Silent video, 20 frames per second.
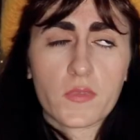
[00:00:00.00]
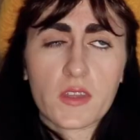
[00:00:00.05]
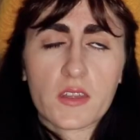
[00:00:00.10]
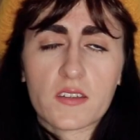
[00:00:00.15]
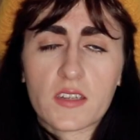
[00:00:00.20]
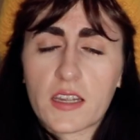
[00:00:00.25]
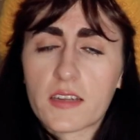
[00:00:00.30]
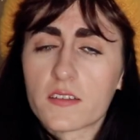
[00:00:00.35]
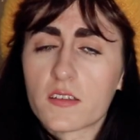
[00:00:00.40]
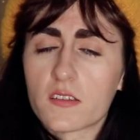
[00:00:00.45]

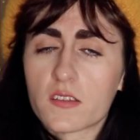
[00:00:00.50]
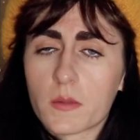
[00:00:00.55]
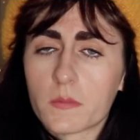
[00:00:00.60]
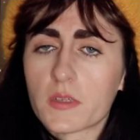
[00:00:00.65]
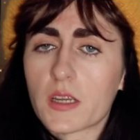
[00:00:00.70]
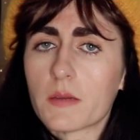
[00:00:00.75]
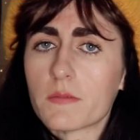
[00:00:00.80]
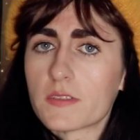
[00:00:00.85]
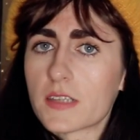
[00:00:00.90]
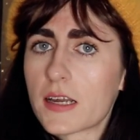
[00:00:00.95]
Santa
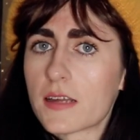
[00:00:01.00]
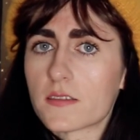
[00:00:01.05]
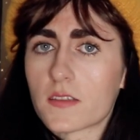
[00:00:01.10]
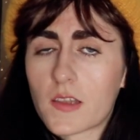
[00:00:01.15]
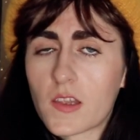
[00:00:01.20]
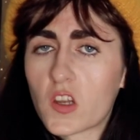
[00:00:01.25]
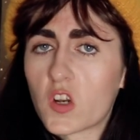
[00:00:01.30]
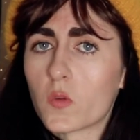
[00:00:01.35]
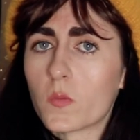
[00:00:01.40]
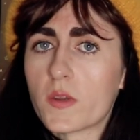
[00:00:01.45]
sometimes has a
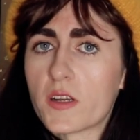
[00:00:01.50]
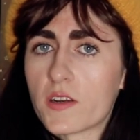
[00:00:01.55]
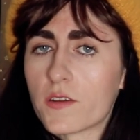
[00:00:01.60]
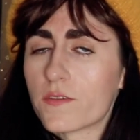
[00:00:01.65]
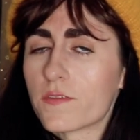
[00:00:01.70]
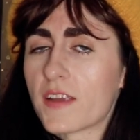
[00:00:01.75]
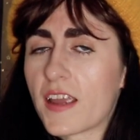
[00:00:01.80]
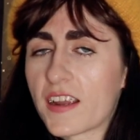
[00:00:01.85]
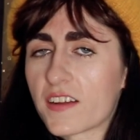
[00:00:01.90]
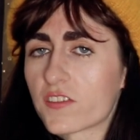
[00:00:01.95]
little bit of
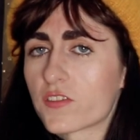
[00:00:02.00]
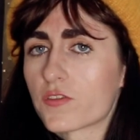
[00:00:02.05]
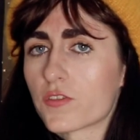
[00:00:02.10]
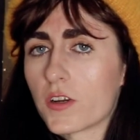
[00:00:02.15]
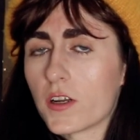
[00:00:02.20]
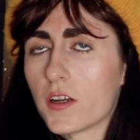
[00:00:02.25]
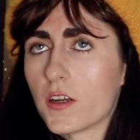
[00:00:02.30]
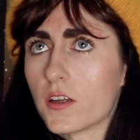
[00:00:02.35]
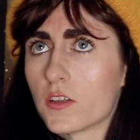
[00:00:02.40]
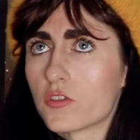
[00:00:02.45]

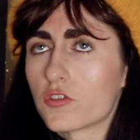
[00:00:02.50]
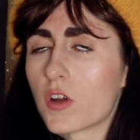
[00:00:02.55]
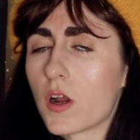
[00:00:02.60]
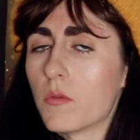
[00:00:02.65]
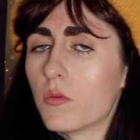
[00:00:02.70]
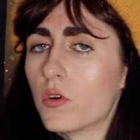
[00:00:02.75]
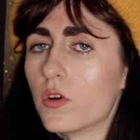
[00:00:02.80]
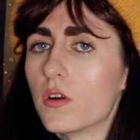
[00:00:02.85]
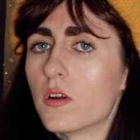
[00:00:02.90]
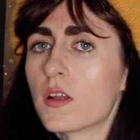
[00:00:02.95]
extra
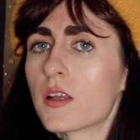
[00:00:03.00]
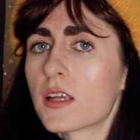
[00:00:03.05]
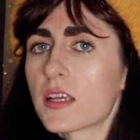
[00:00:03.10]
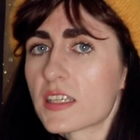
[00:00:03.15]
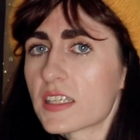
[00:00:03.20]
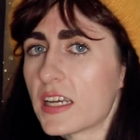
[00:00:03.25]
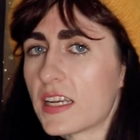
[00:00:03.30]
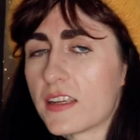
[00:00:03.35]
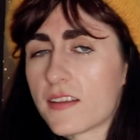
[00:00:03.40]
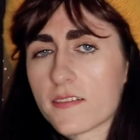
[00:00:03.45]
trouble
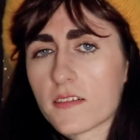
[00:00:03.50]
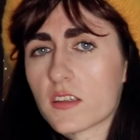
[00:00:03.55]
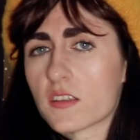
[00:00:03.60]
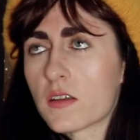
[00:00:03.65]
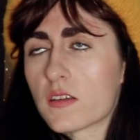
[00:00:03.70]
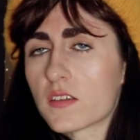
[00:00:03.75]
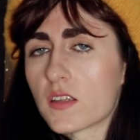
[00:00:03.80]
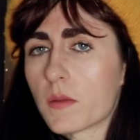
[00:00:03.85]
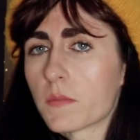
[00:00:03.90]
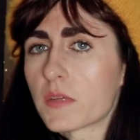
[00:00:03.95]
getting to
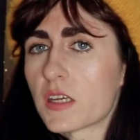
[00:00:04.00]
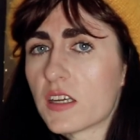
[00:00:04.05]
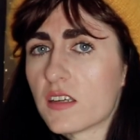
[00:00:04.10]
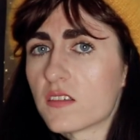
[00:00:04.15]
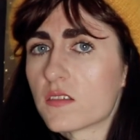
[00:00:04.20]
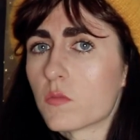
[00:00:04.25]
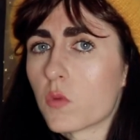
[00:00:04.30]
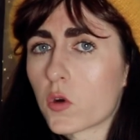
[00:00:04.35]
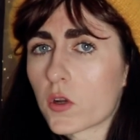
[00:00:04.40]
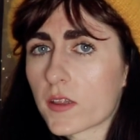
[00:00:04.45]
some
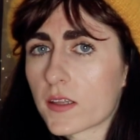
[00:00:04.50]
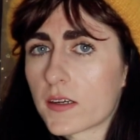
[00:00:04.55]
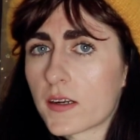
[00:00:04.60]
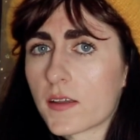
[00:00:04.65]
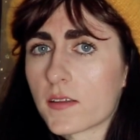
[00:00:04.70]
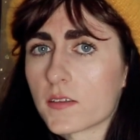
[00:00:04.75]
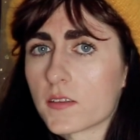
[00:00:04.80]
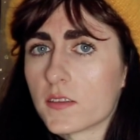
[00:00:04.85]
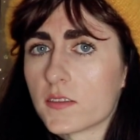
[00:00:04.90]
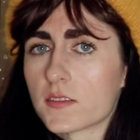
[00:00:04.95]
kids more than
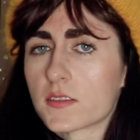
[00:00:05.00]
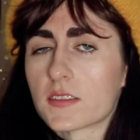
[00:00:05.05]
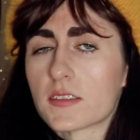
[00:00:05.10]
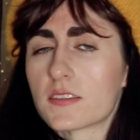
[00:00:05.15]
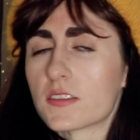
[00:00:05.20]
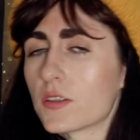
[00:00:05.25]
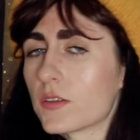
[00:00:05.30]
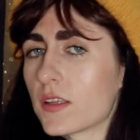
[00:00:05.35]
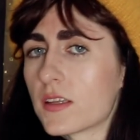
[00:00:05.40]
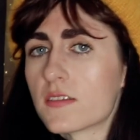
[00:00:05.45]
others,
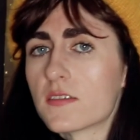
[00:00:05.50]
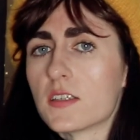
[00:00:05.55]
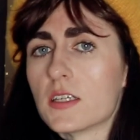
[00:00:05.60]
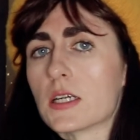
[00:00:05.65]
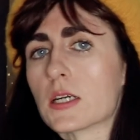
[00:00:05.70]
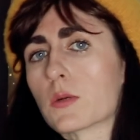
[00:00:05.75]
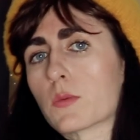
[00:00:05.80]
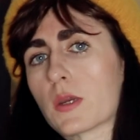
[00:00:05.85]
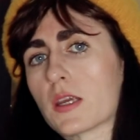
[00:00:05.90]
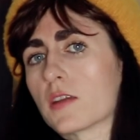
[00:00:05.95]
so this
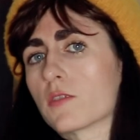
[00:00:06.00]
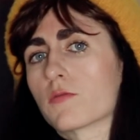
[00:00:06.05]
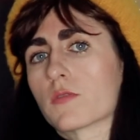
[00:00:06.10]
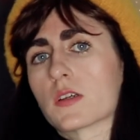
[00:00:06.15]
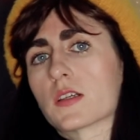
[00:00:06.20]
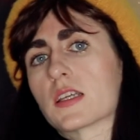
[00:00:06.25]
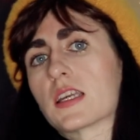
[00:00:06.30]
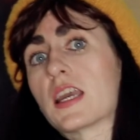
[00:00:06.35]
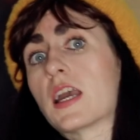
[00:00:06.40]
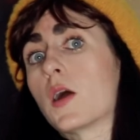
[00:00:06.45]
year we can
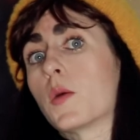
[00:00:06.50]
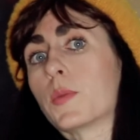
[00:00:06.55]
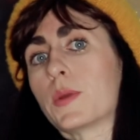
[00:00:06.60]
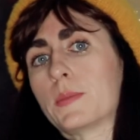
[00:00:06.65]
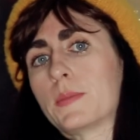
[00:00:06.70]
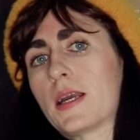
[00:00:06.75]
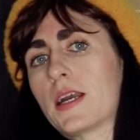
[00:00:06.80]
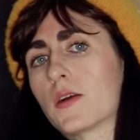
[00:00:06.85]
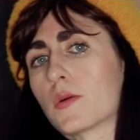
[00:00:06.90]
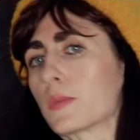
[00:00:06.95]
really help
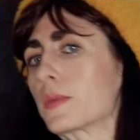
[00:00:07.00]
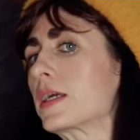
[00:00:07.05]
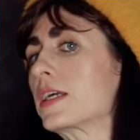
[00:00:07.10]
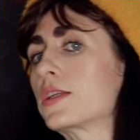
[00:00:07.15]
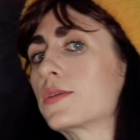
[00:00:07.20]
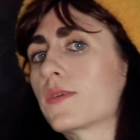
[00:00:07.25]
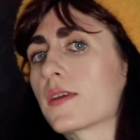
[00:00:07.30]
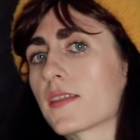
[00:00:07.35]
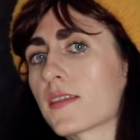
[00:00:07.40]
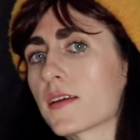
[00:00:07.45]
him out by
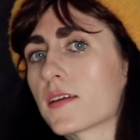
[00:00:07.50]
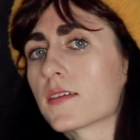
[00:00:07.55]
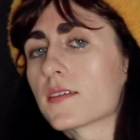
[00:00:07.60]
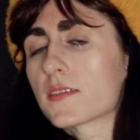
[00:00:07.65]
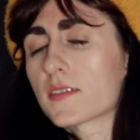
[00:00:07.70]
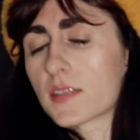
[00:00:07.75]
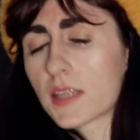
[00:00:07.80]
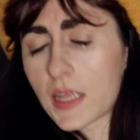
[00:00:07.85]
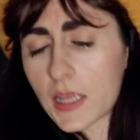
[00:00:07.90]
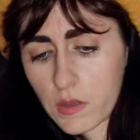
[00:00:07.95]
doing
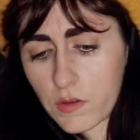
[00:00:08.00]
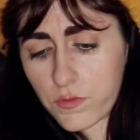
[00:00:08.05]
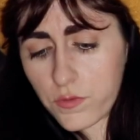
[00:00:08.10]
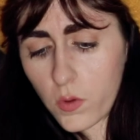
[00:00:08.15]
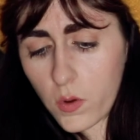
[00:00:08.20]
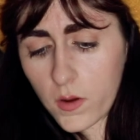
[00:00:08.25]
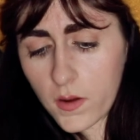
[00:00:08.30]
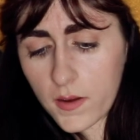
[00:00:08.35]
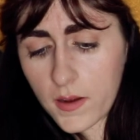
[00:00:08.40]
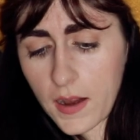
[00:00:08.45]
this.
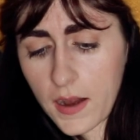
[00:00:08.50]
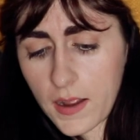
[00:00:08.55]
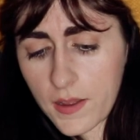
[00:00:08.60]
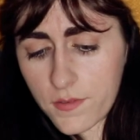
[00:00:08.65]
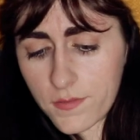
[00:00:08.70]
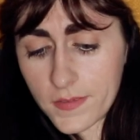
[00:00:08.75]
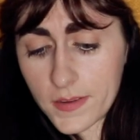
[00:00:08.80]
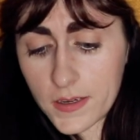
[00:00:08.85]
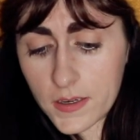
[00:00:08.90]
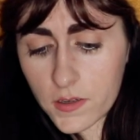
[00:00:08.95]
Before I
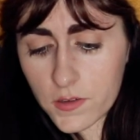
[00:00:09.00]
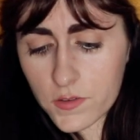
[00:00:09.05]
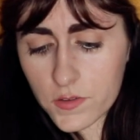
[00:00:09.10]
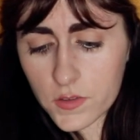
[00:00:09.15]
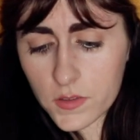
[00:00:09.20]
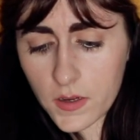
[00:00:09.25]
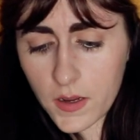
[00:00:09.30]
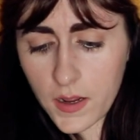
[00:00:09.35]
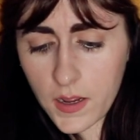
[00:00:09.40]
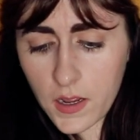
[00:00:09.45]

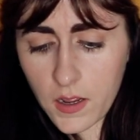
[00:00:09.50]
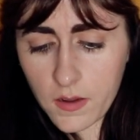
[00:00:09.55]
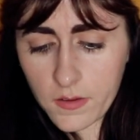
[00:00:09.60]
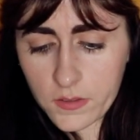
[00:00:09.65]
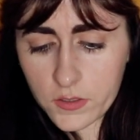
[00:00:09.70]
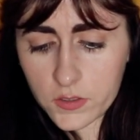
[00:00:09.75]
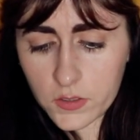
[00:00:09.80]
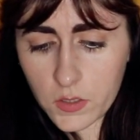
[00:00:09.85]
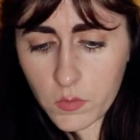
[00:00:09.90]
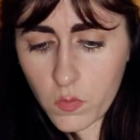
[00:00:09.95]
finish, I
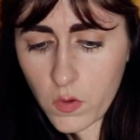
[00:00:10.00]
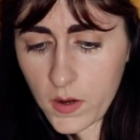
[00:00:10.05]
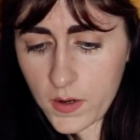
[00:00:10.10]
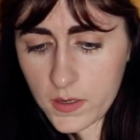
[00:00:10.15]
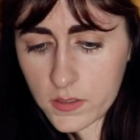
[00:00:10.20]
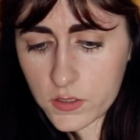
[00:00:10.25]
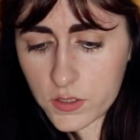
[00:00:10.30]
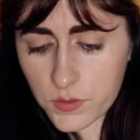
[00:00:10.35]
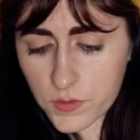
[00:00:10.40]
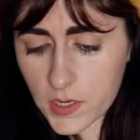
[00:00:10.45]
actually
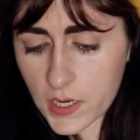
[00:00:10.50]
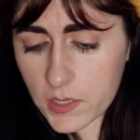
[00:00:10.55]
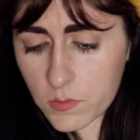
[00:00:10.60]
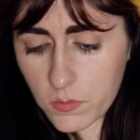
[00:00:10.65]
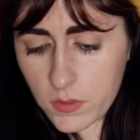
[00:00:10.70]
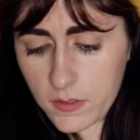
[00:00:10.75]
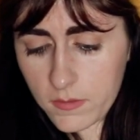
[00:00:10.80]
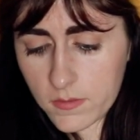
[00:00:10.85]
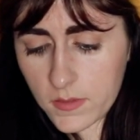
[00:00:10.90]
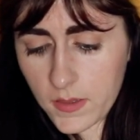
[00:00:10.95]
wanted to read
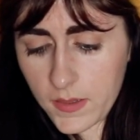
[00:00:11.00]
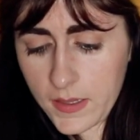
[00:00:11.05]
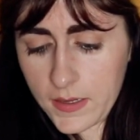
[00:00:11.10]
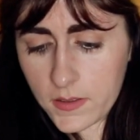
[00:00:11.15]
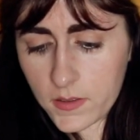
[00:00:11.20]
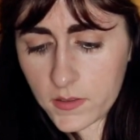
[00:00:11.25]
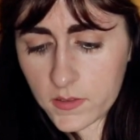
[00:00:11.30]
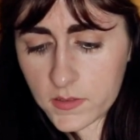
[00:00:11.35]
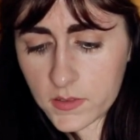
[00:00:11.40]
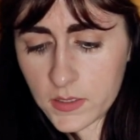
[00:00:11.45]
one of the
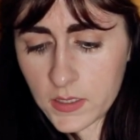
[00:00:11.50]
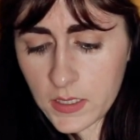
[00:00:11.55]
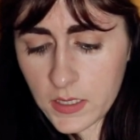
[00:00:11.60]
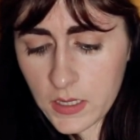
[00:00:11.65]
letters.